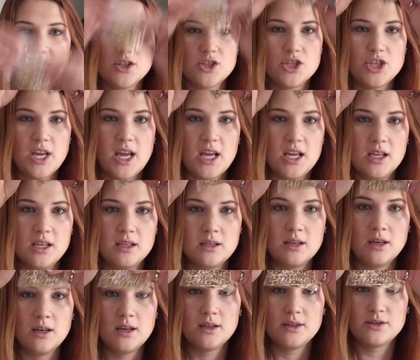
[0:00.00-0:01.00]
chain,
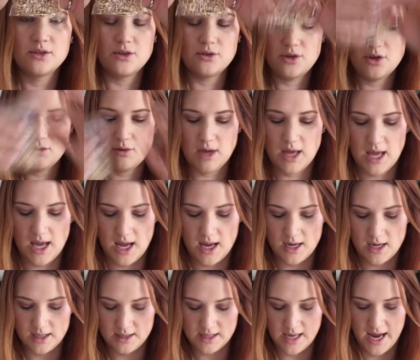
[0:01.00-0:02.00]
so you
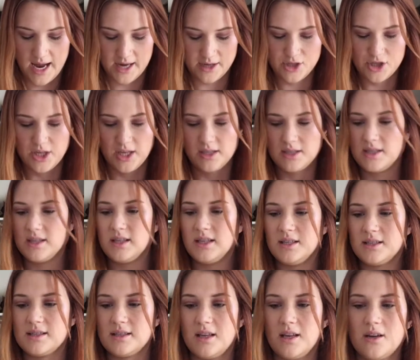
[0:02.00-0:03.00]
can attach it to
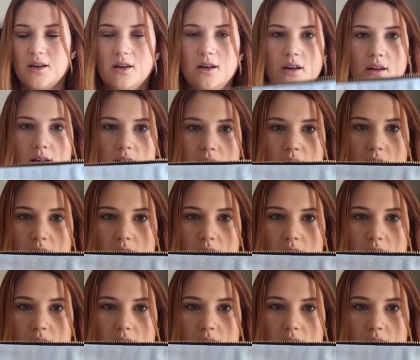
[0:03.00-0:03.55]
these little